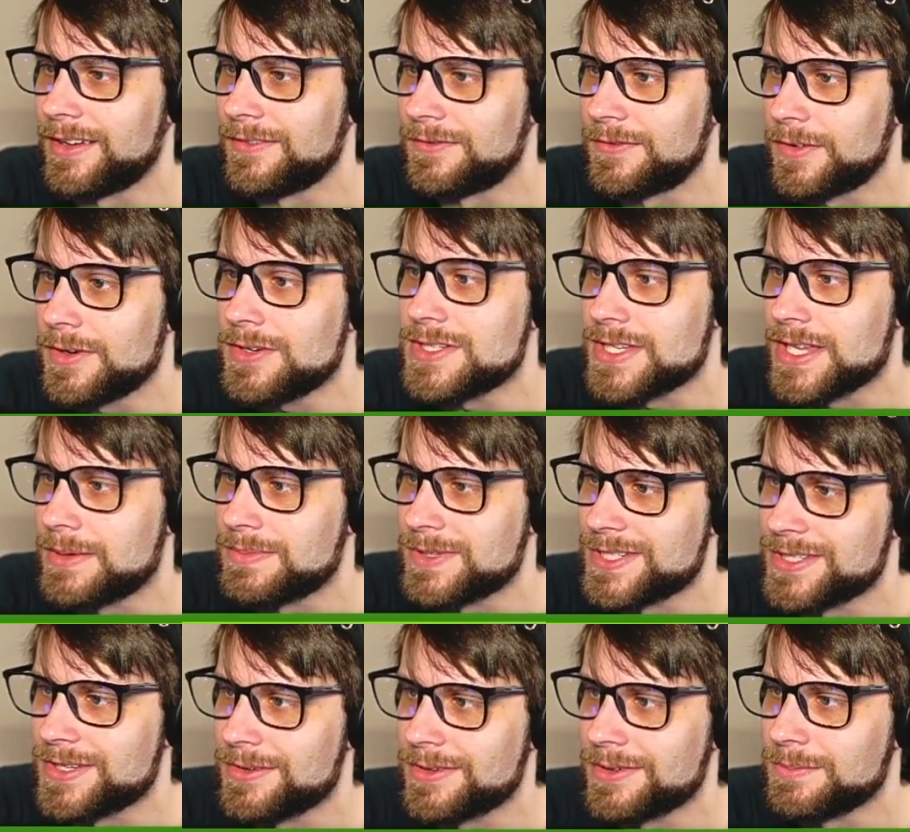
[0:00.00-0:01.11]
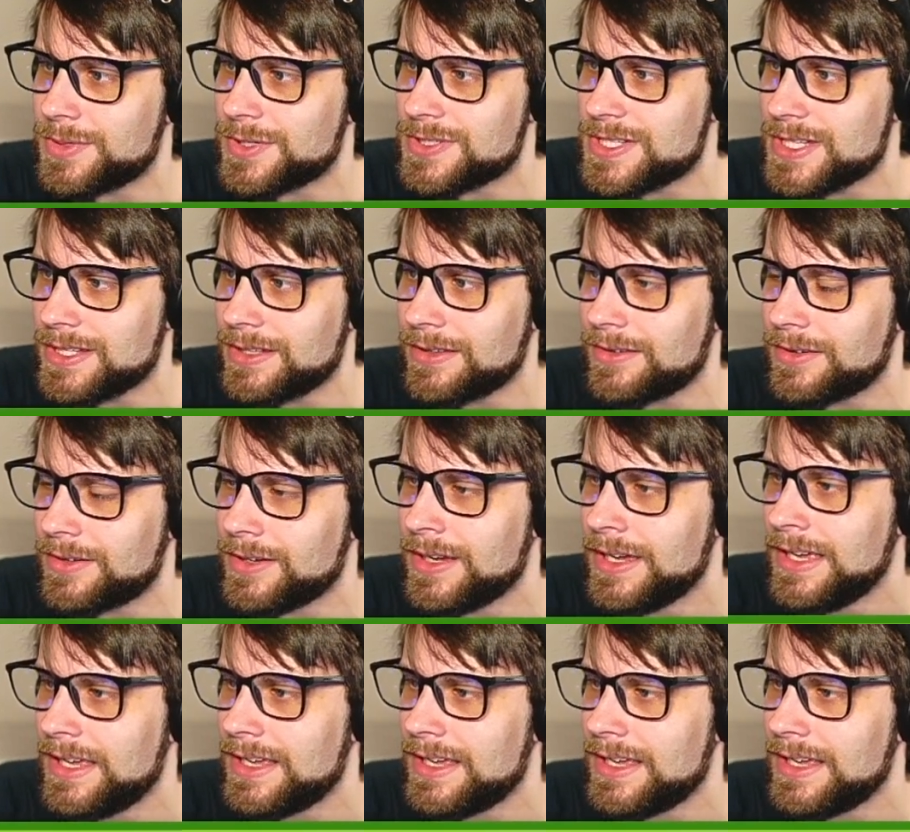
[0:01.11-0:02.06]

first episode in particular,